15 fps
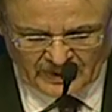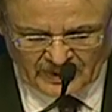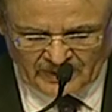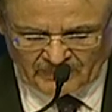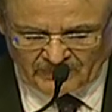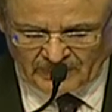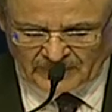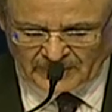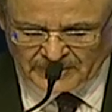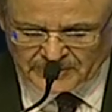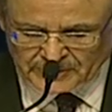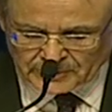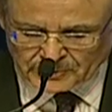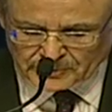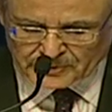will
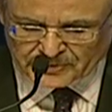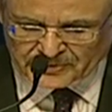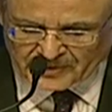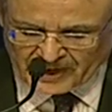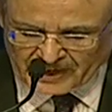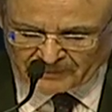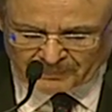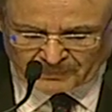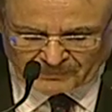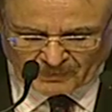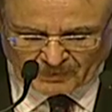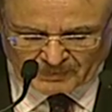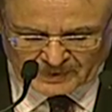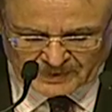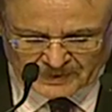continue to drive
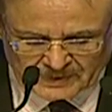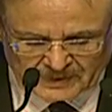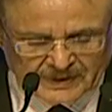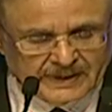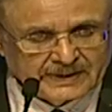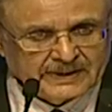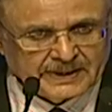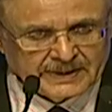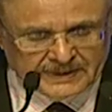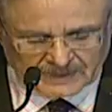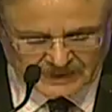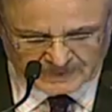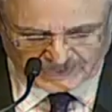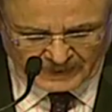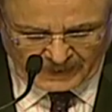performance in the years
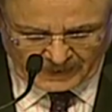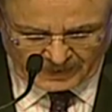ahead.